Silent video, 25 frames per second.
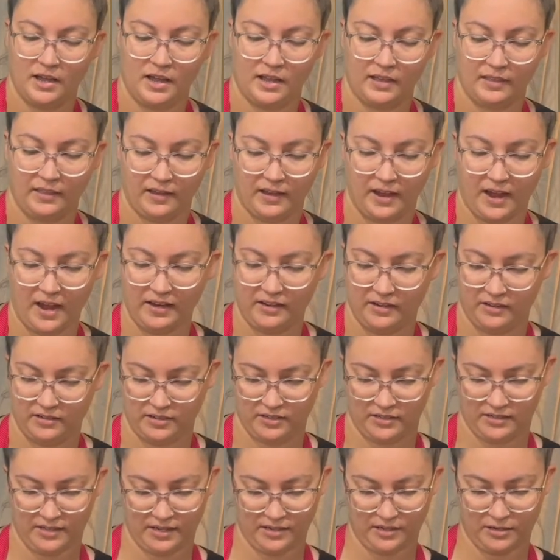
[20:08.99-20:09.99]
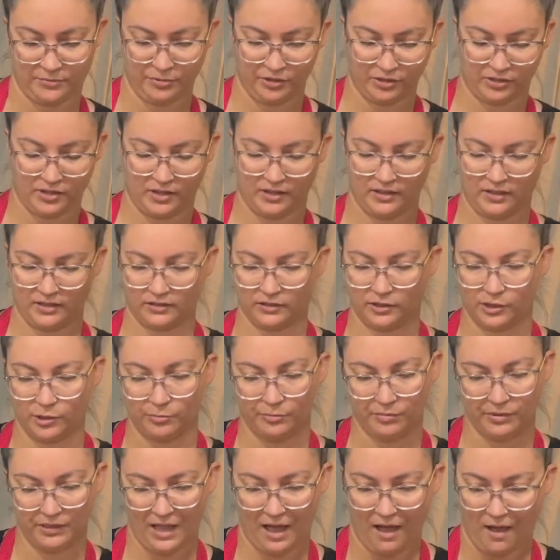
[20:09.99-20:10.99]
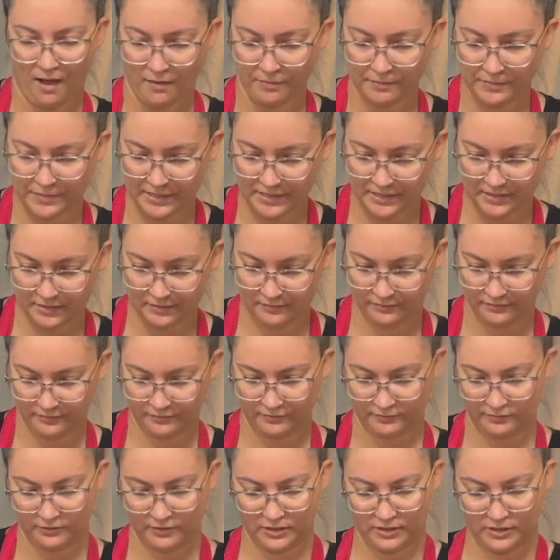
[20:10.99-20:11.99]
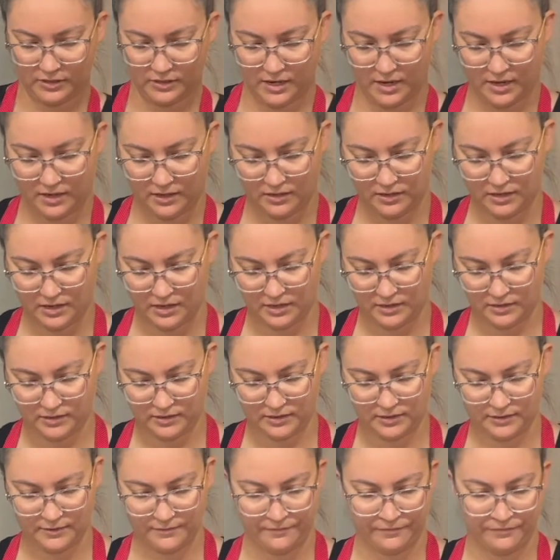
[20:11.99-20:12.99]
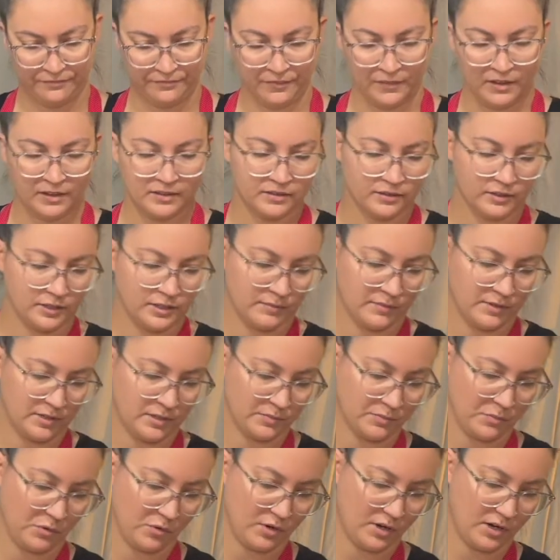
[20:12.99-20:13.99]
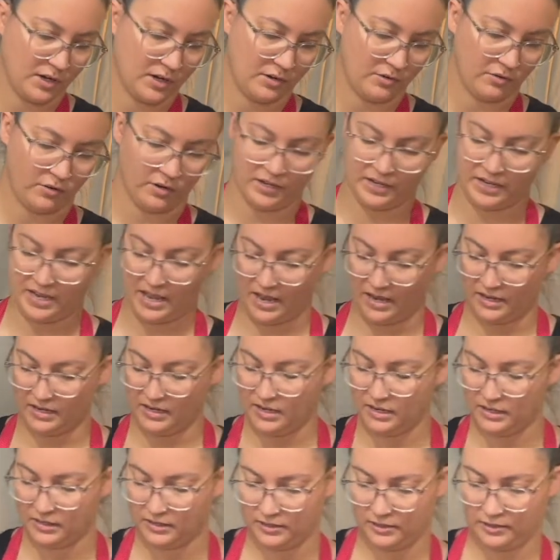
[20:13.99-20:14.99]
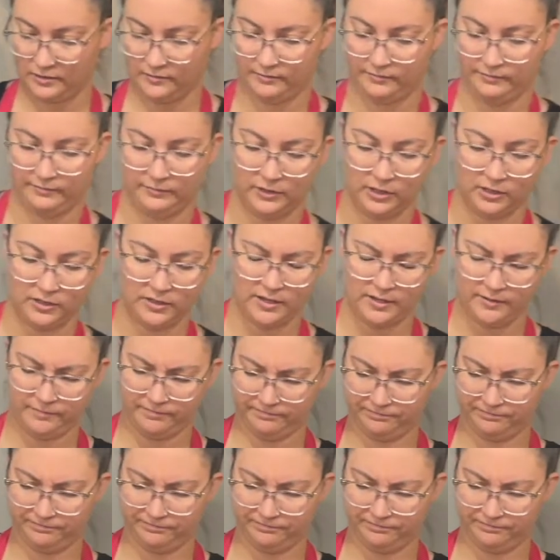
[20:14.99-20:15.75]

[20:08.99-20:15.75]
They kind of just end up looking like little blobs, which is kind of nice. So it's much more organic looking.